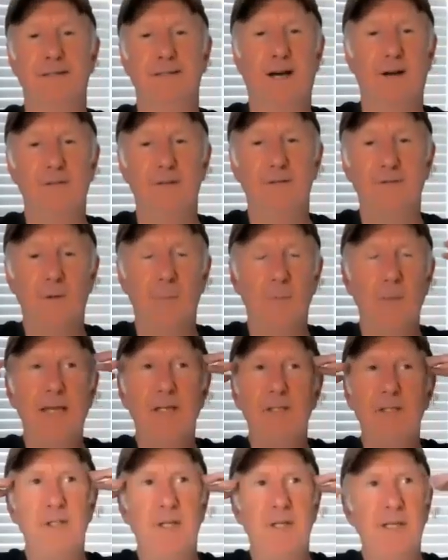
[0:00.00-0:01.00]
of
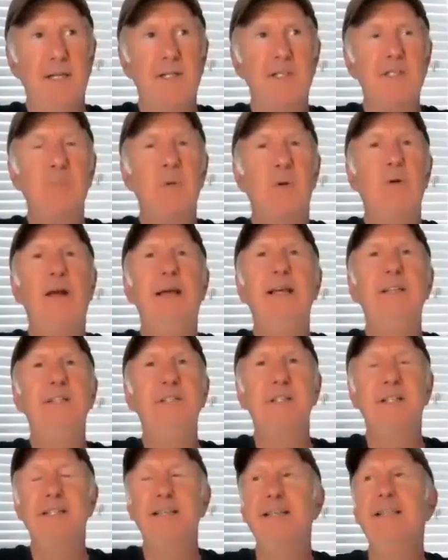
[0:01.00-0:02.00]
information,
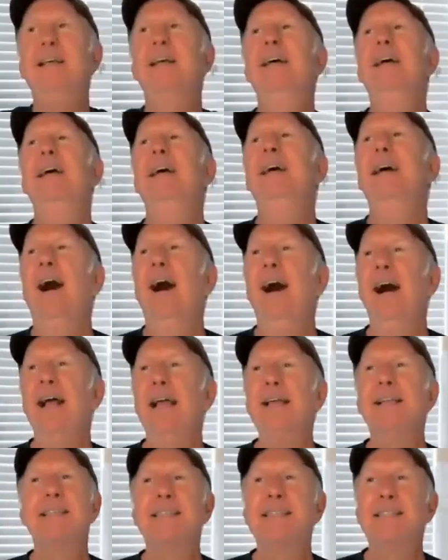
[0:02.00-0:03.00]
inspiration,
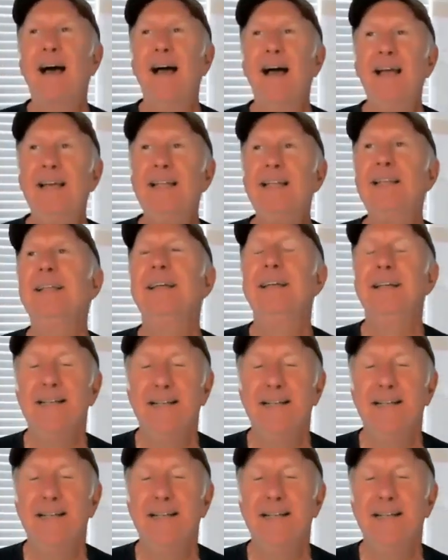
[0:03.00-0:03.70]
insight.